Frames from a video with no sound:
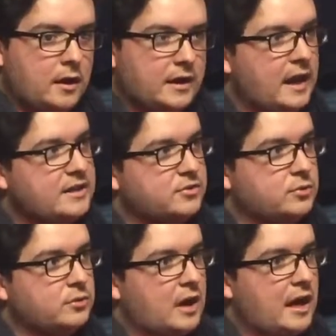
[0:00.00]
In high
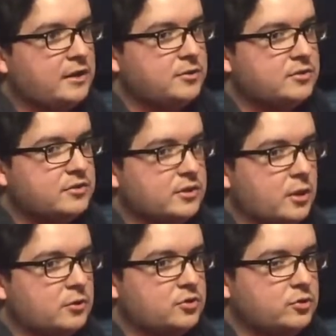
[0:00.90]
school, I used to
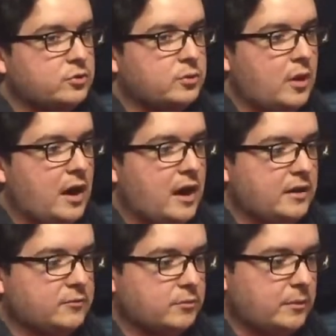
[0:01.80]
go to
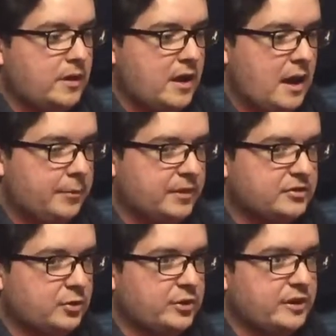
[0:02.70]
a
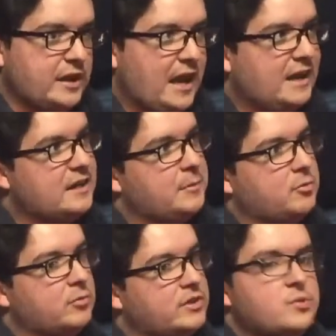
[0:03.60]
place called the Academic
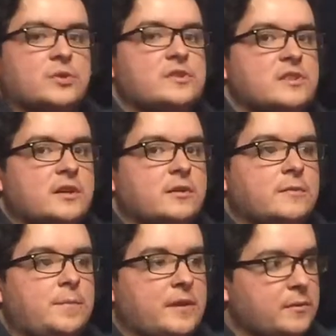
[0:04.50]
Resource
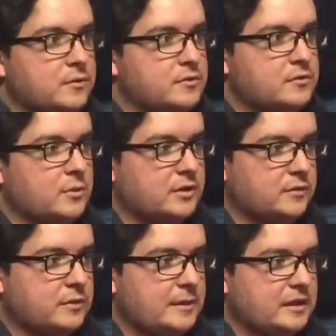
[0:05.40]
Center. It was
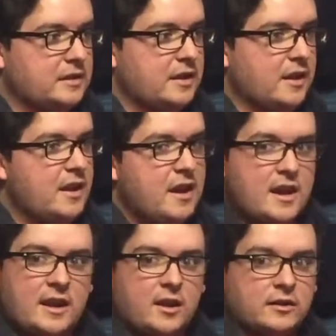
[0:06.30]
wonderful back then.
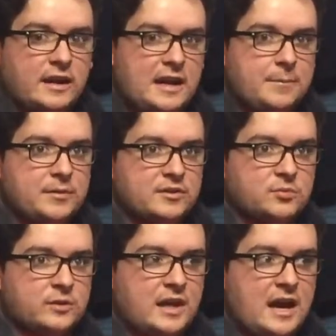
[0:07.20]
And on
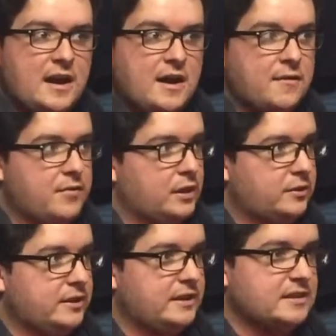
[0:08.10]
campus, we have the
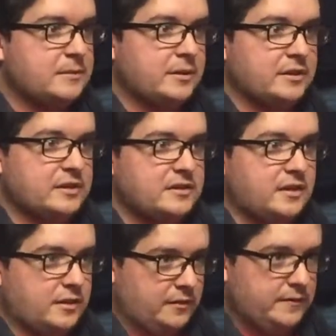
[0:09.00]
Learning Disability
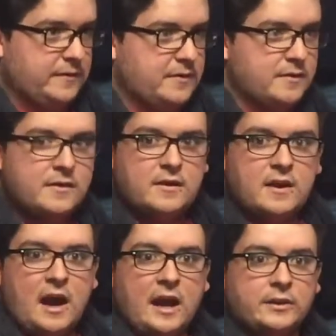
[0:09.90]
Center.
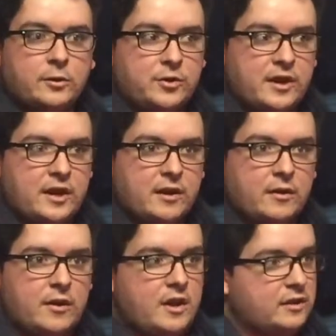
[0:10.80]
I go
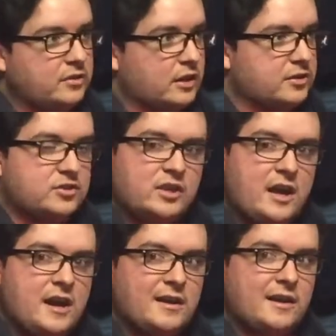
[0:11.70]
there talked to
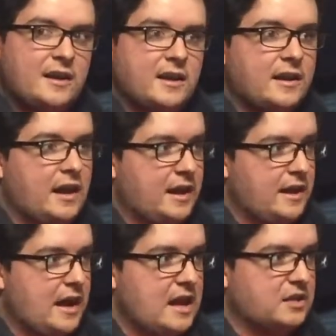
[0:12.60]
Chad, and I
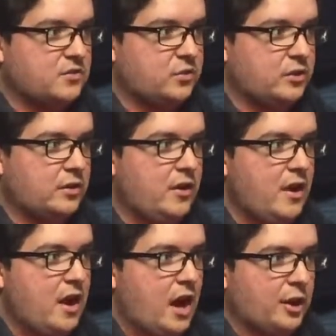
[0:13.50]
asked for
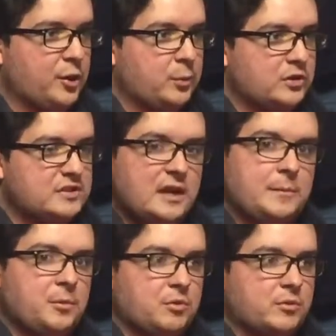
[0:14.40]
audiobooks to help me with